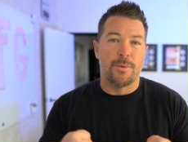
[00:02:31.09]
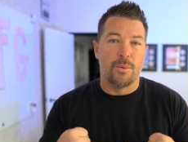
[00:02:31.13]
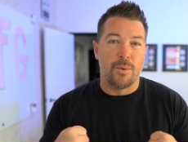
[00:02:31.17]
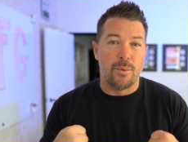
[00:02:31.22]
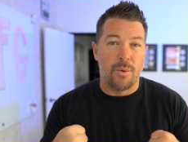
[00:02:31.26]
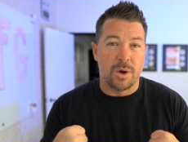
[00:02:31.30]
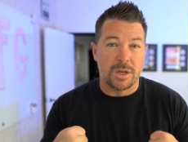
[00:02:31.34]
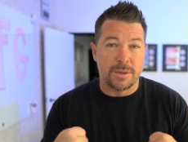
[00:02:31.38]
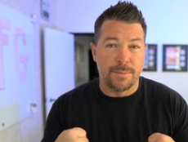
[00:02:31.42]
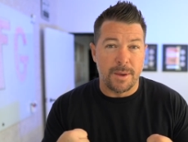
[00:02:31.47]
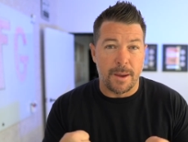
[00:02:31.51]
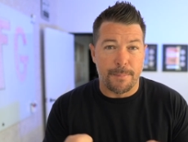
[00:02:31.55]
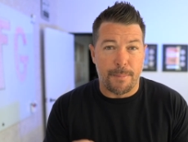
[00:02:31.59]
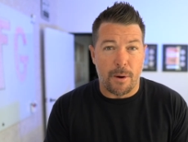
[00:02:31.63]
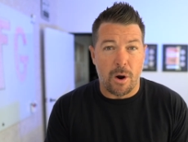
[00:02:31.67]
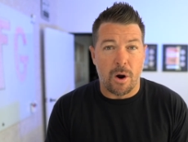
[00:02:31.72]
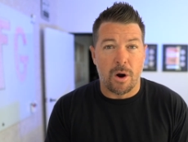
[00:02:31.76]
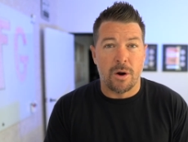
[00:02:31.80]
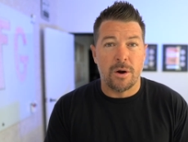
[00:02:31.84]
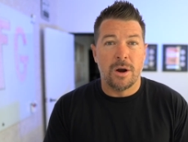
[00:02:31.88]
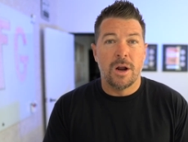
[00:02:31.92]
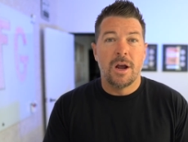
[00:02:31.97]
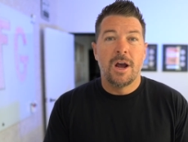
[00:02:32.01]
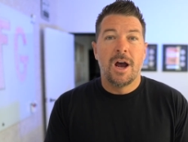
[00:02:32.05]
that we want to be a
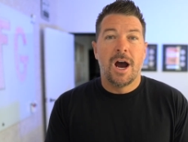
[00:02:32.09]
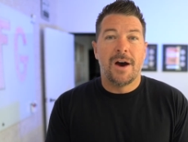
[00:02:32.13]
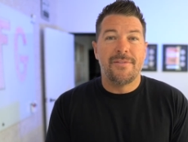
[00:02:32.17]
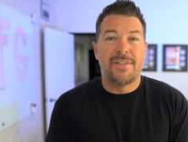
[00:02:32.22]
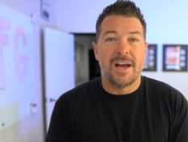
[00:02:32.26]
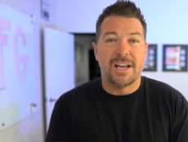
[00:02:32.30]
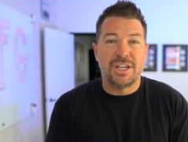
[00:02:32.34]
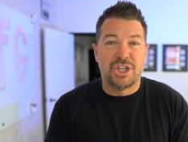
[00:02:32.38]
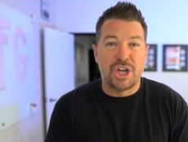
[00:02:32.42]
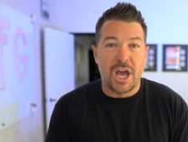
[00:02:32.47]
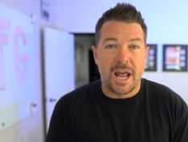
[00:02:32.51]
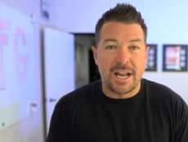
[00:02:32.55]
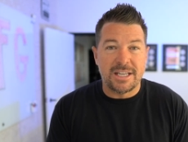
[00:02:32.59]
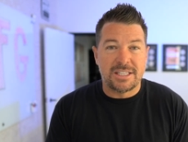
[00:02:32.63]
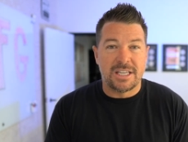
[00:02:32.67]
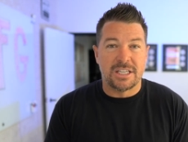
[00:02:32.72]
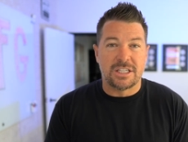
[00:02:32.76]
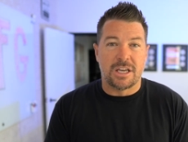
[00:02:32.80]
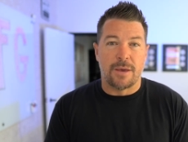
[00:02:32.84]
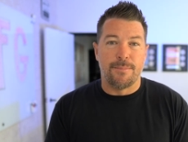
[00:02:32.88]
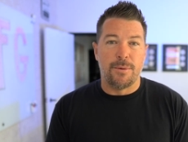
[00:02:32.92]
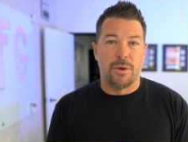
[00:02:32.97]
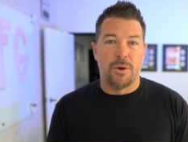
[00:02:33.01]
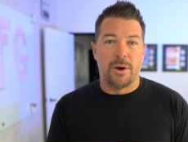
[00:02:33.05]
part of that
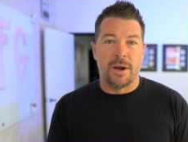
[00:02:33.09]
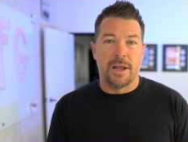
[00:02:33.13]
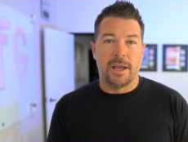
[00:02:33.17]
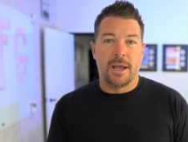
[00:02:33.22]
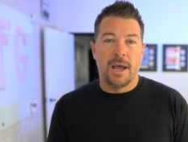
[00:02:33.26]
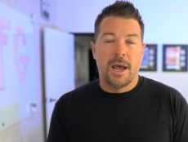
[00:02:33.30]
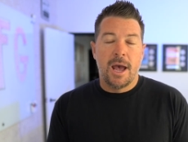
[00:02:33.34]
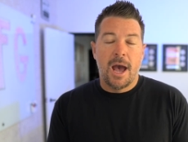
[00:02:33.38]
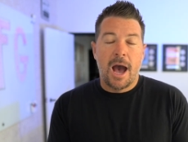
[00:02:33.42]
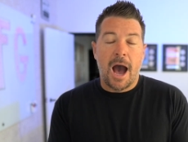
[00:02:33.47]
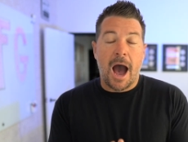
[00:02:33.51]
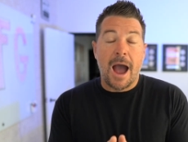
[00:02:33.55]
Genesis community.